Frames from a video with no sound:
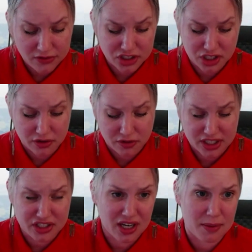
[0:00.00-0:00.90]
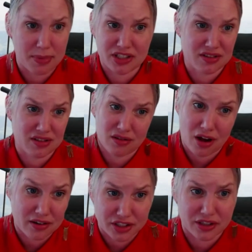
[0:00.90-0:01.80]
this generation, I bet you it's a
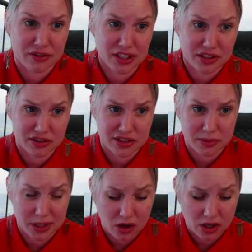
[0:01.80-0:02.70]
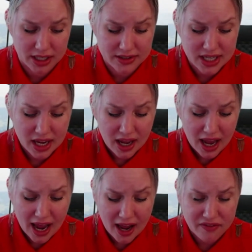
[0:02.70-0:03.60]
lot of generations to be honest,
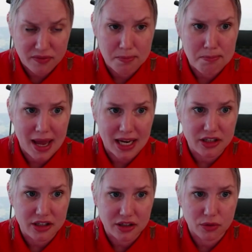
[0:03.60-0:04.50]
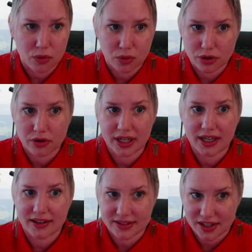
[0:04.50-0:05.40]
have menu ordering
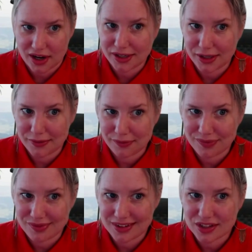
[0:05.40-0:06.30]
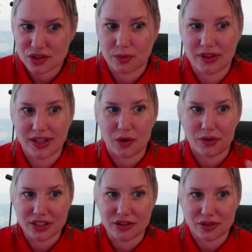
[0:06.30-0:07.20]
anxiety. So when they go
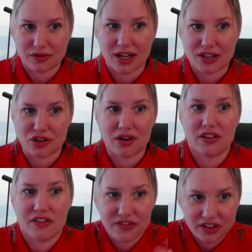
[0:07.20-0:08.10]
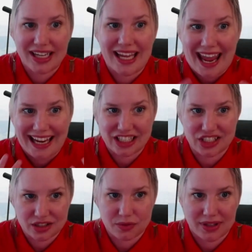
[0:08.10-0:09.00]
into a restaurant, they're feeling
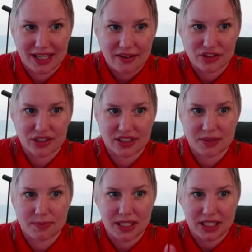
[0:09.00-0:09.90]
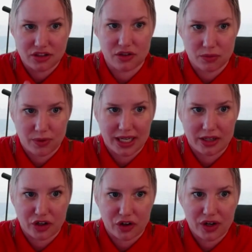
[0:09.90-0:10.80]
anxious when they have to speak to the
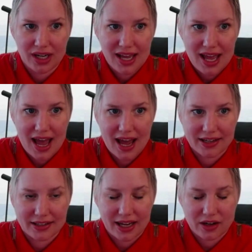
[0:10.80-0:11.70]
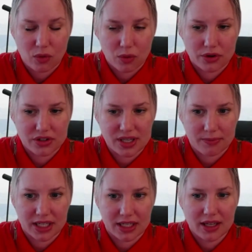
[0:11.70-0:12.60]
waiter and order
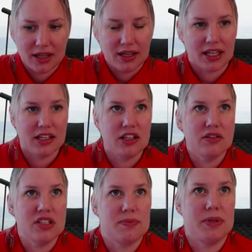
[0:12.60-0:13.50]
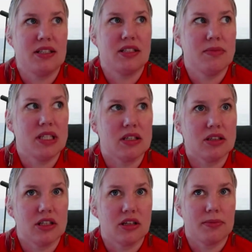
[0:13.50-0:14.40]
something. Can you speak to me a
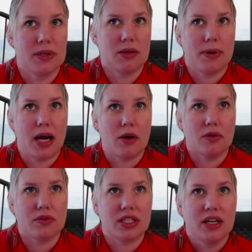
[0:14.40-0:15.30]
little bit about